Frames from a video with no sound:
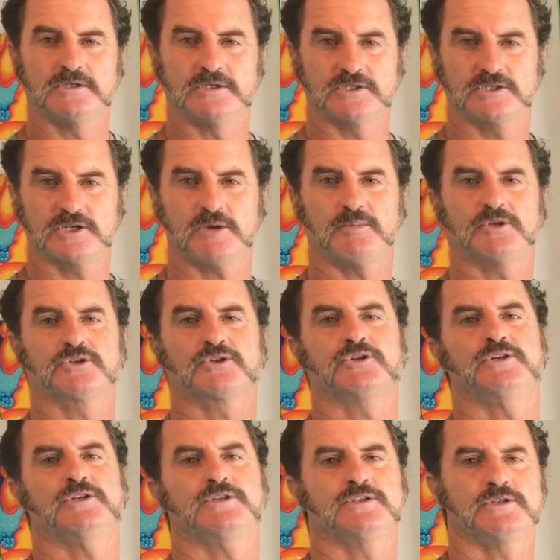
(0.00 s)
these
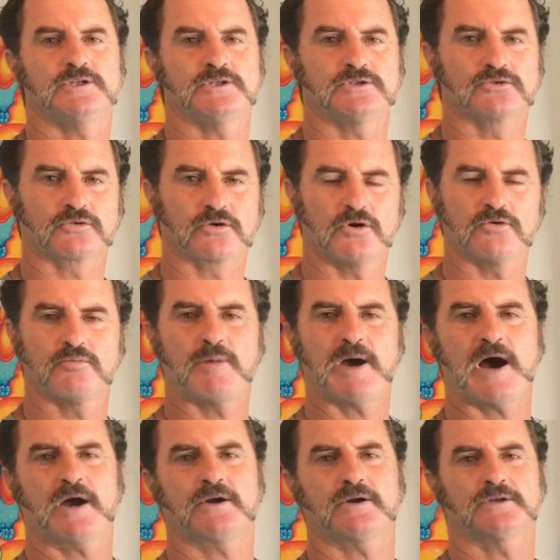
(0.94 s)
symmetries, these growth
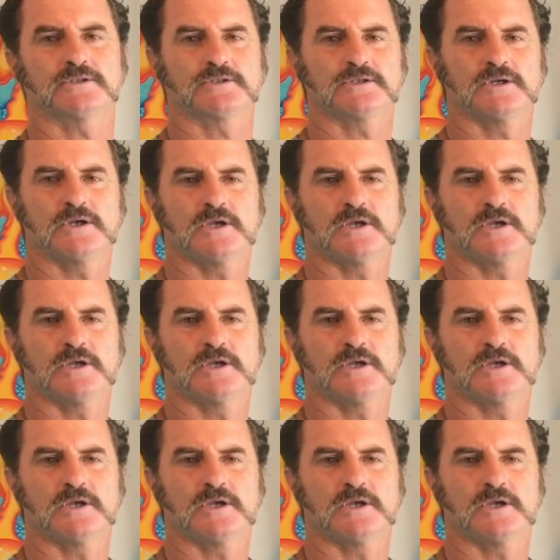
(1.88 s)
patterns.